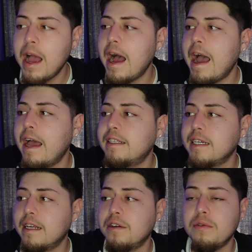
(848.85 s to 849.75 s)
I had to
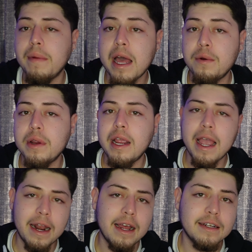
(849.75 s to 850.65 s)
get a new battery
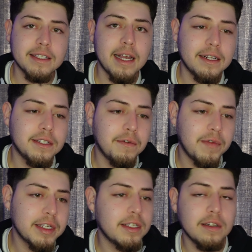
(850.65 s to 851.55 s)
and I decided to
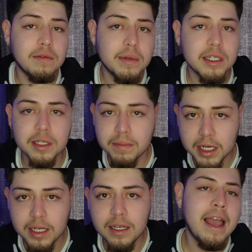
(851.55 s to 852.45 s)
invest a little bit of
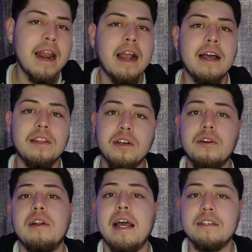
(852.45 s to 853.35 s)
shmoney and I got the
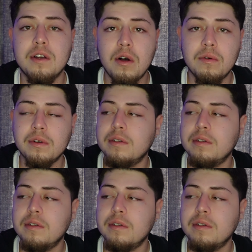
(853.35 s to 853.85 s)
Dura Last Gold.